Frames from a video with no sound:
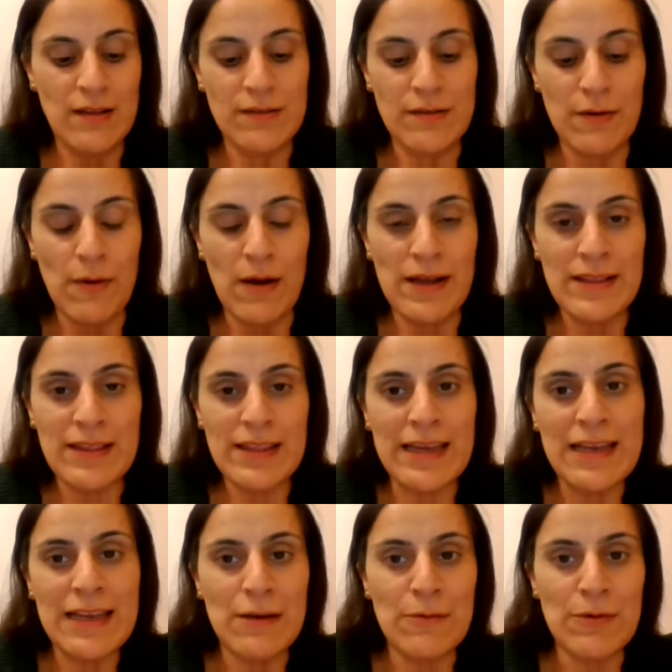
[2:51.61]
So
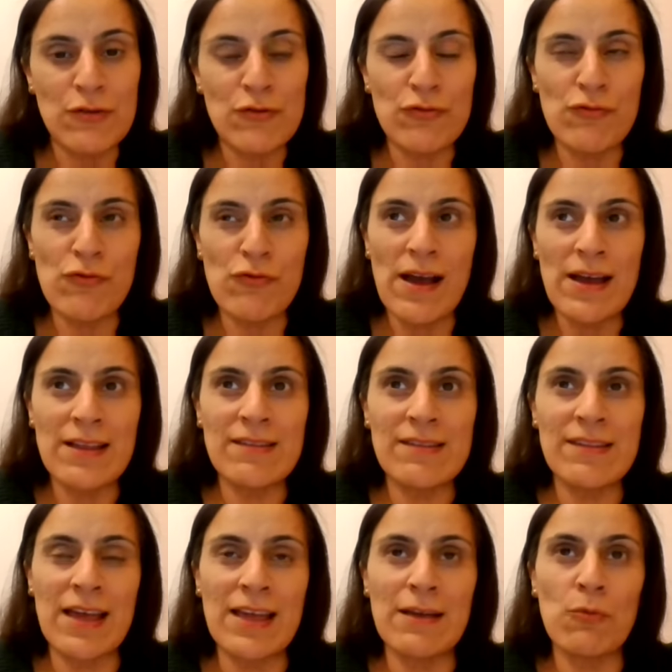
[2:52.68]
ideally, we try and
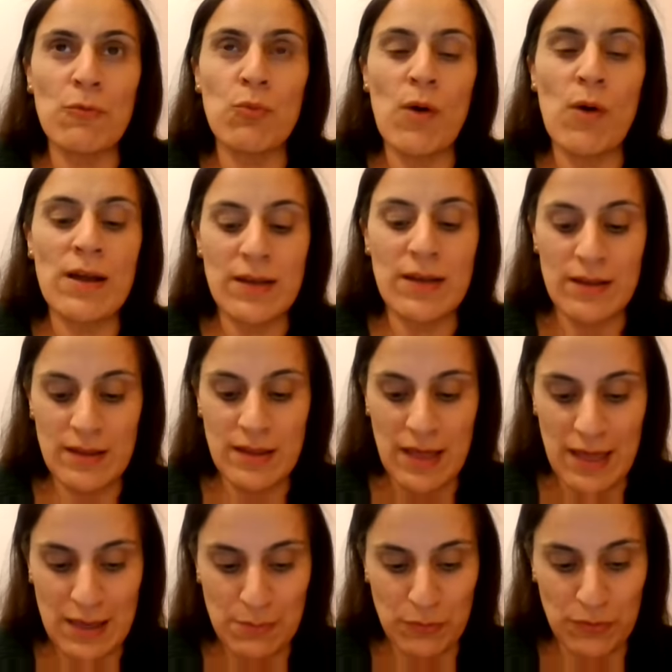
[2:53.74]
say 1
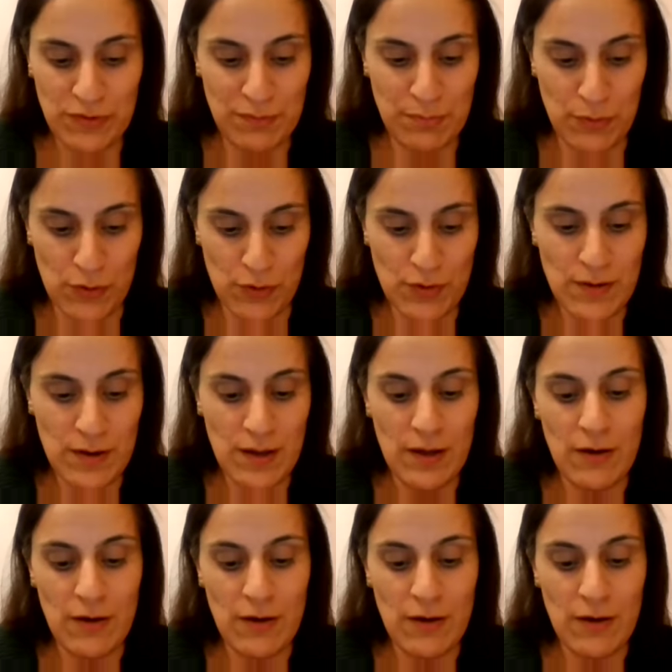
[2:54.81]
tablespoon